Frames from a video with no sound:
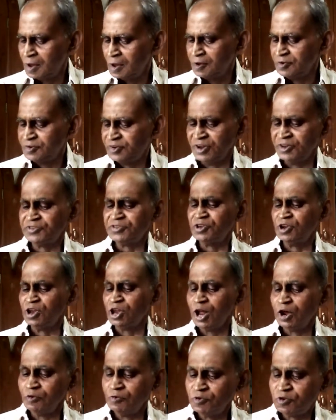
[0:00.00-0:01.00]
She isn't
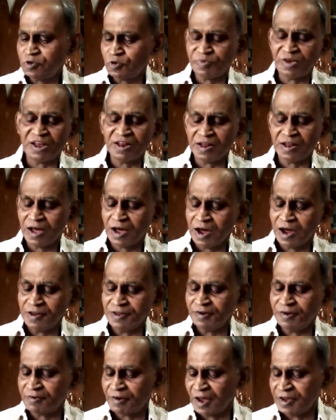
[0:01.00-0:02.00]
known to be an
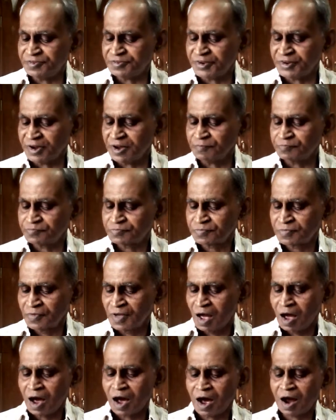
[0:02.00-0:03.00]
early riser.
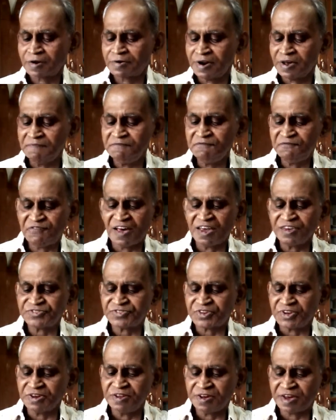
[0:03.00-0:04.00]
Her green
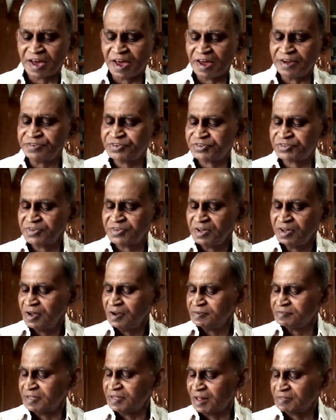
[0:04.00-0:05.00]
face indicates
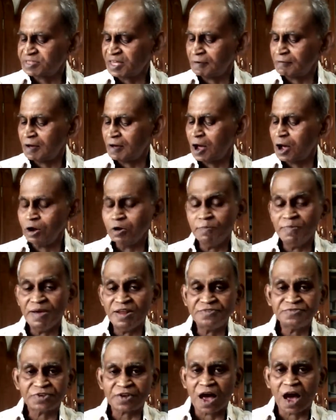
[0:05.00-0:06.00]
that the
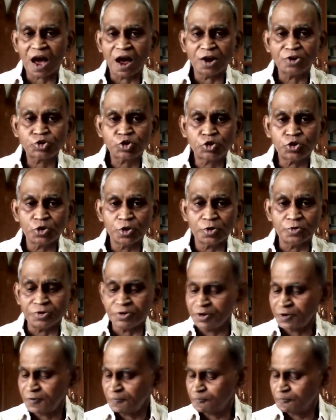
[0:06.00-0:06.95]
omens aren't good.